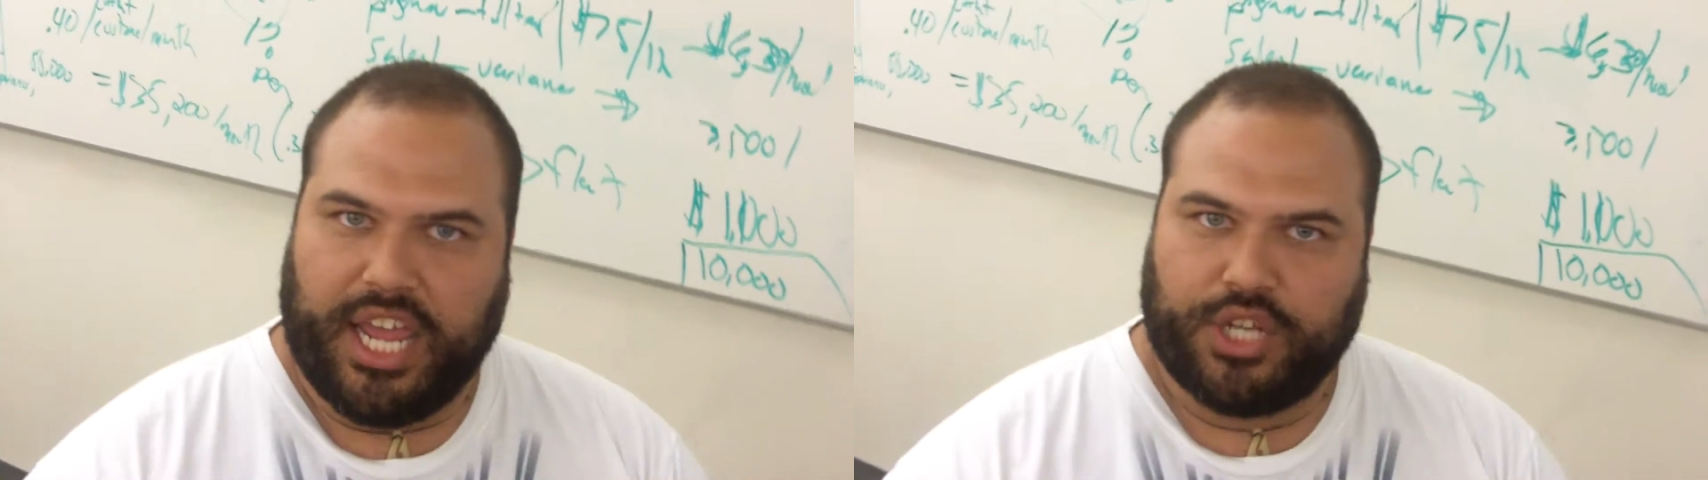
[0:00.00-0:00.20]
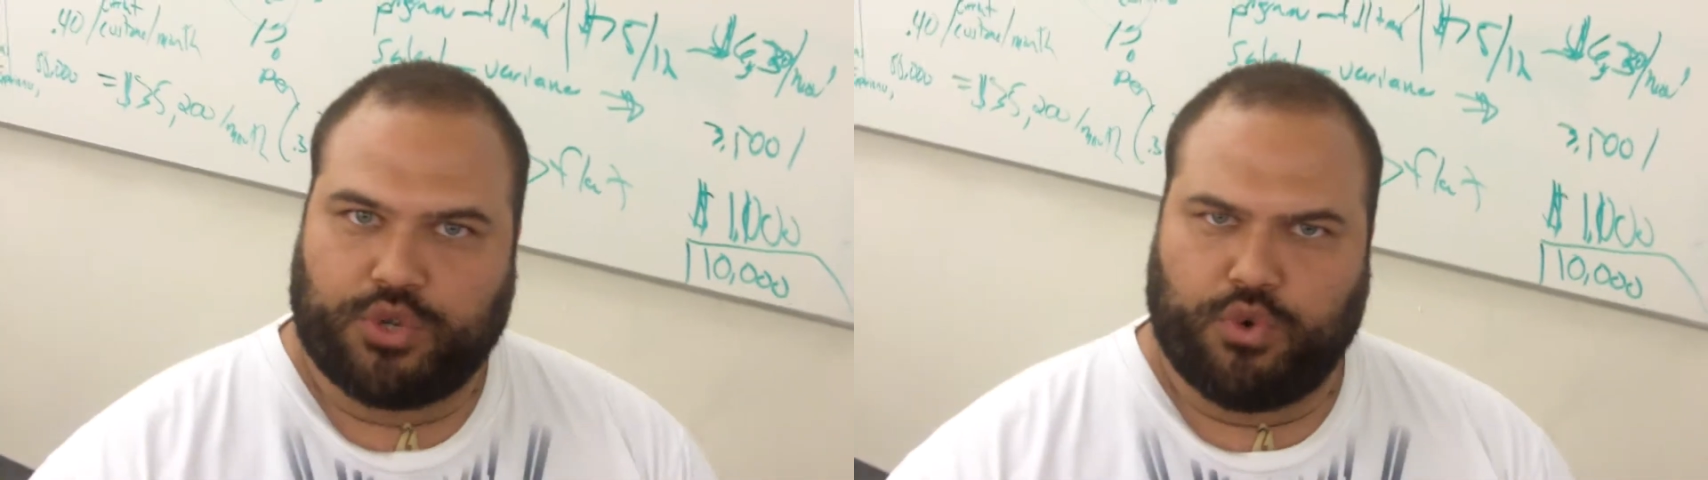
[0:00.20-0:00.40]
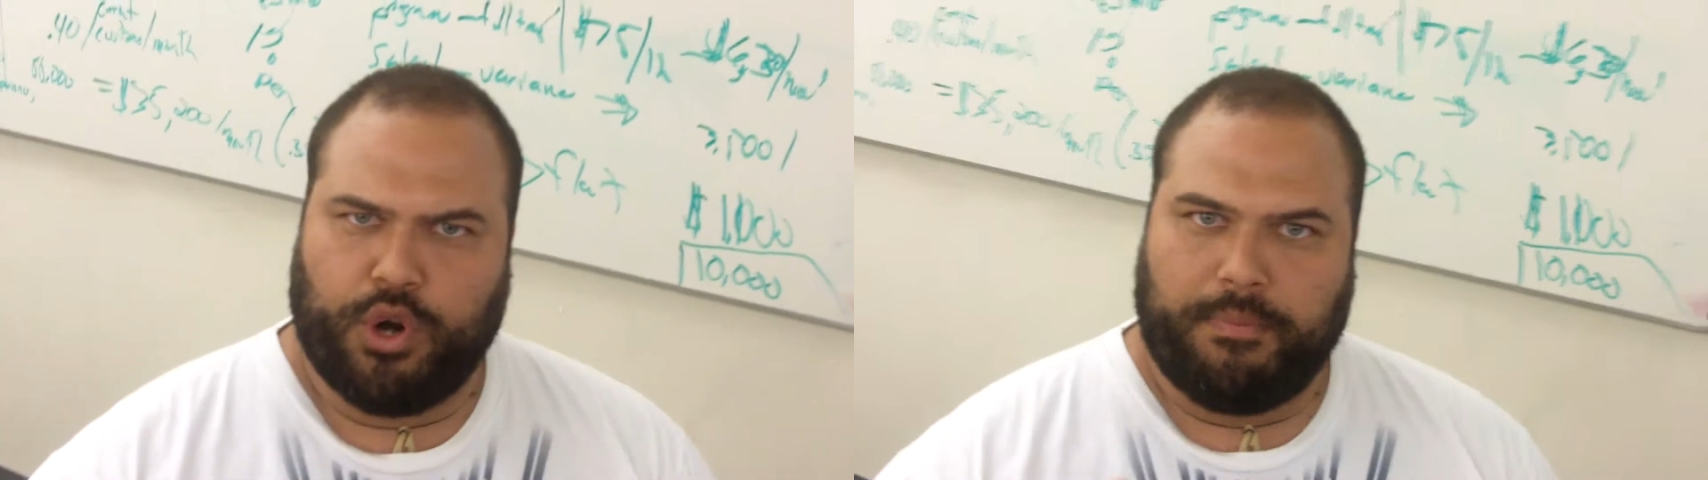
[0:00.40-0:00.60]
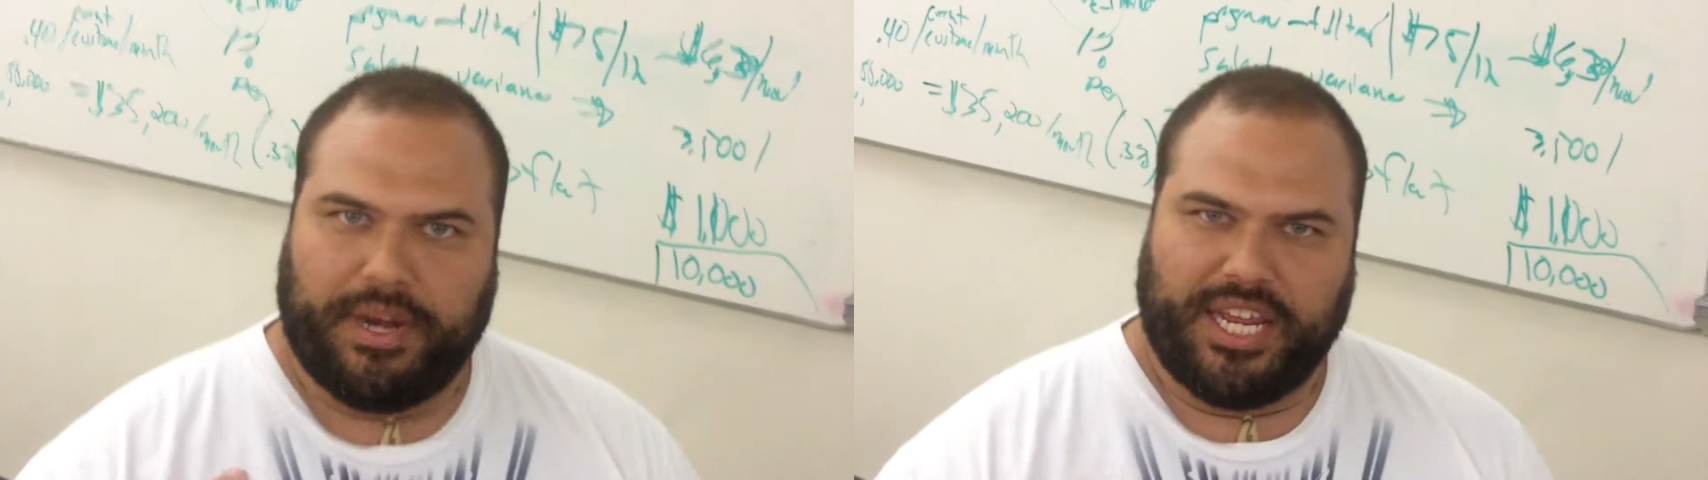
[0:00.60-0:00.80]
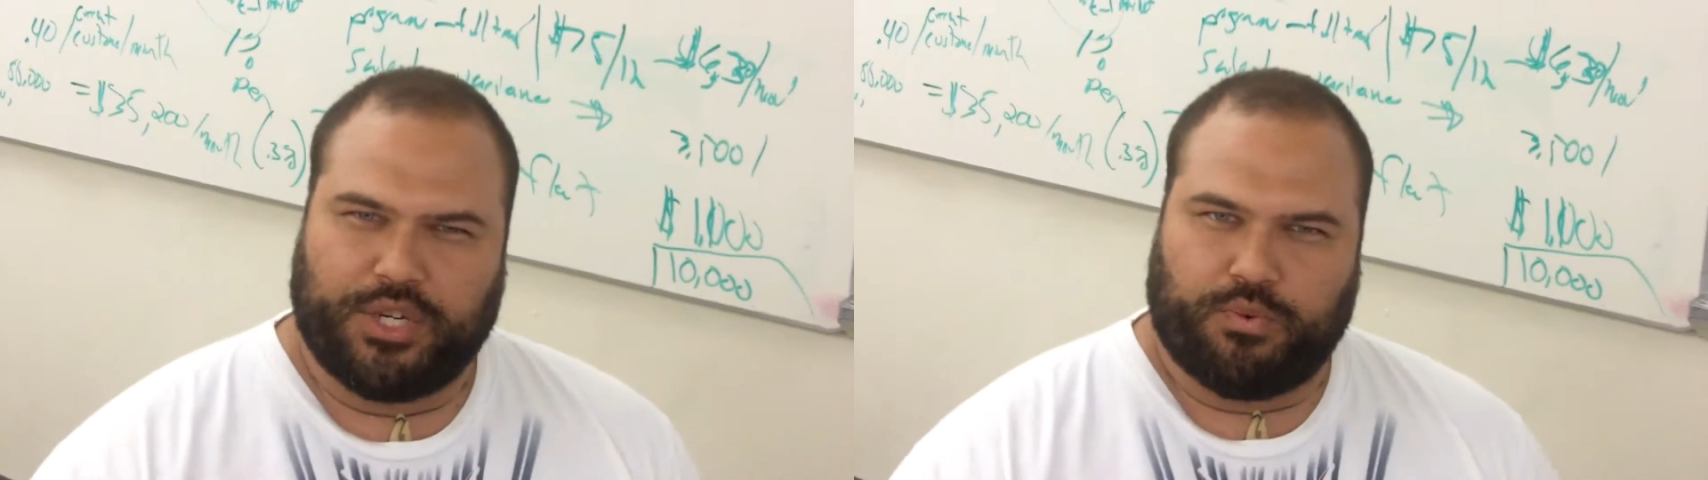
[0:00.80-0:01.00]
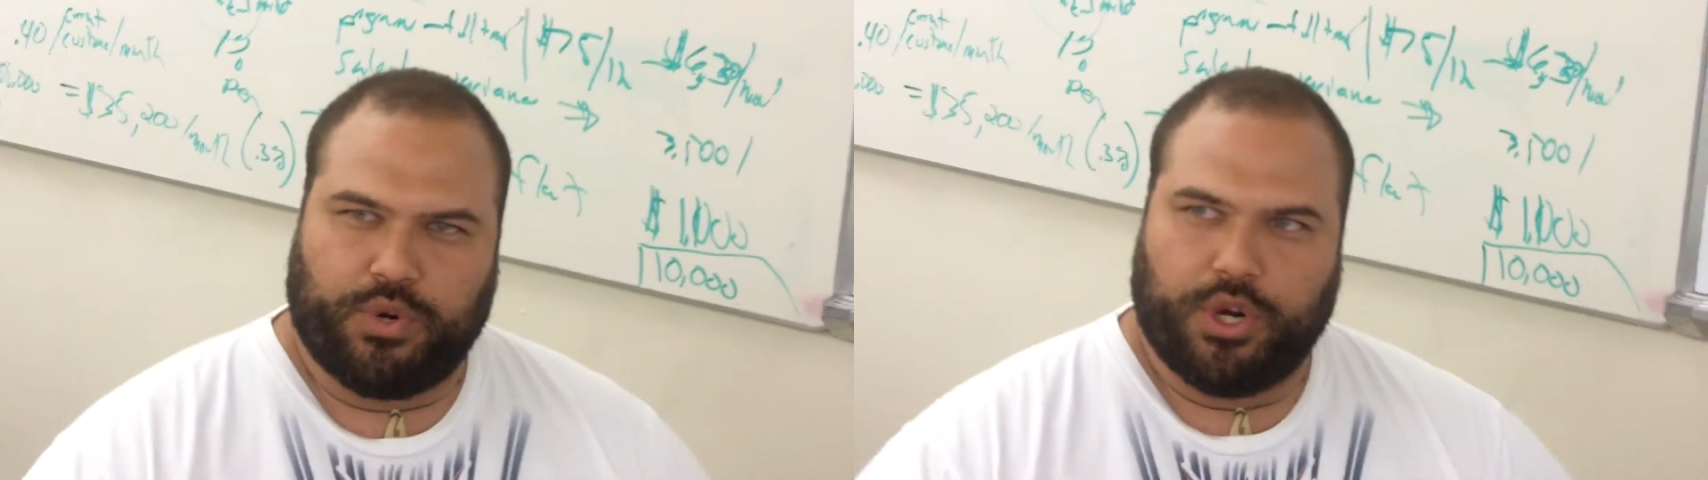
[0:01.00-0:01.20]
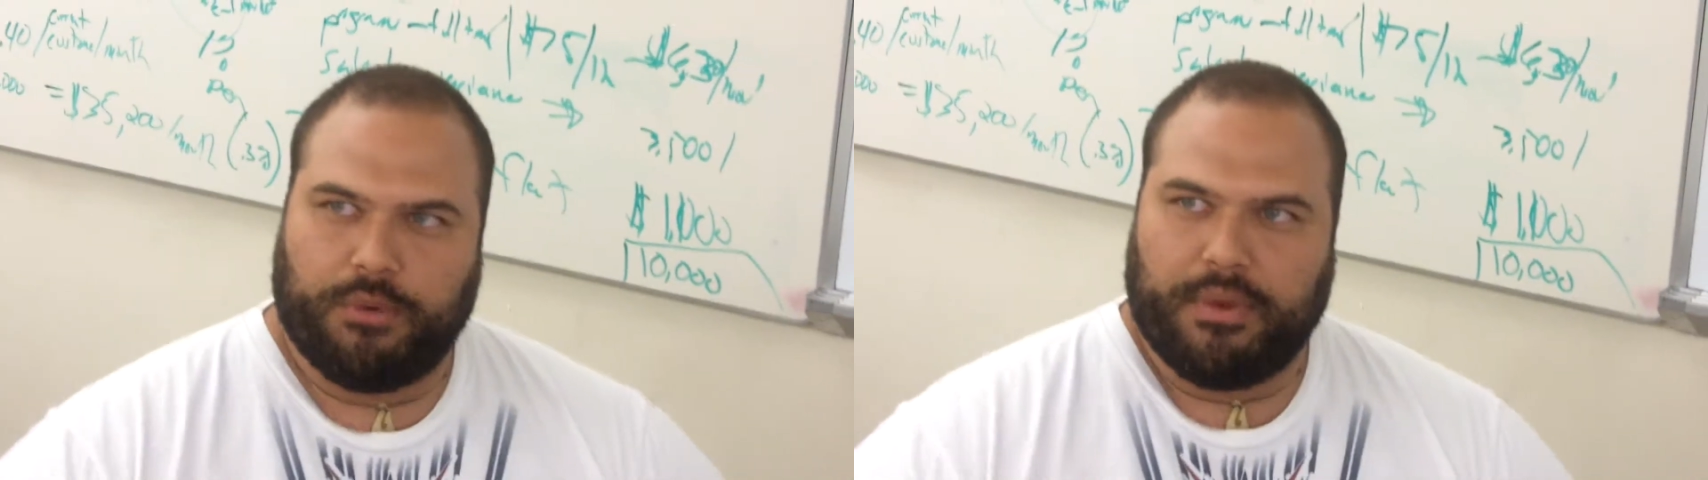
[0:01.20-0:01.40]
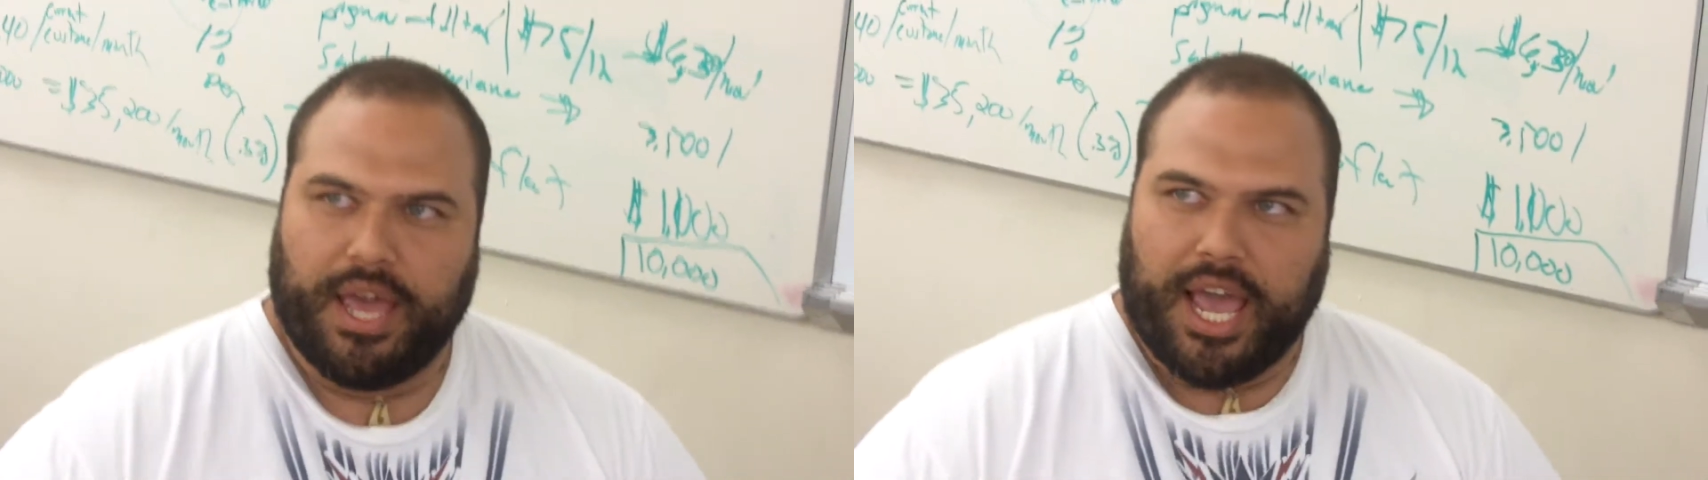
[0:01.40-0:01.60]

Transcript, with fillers: each group and each room,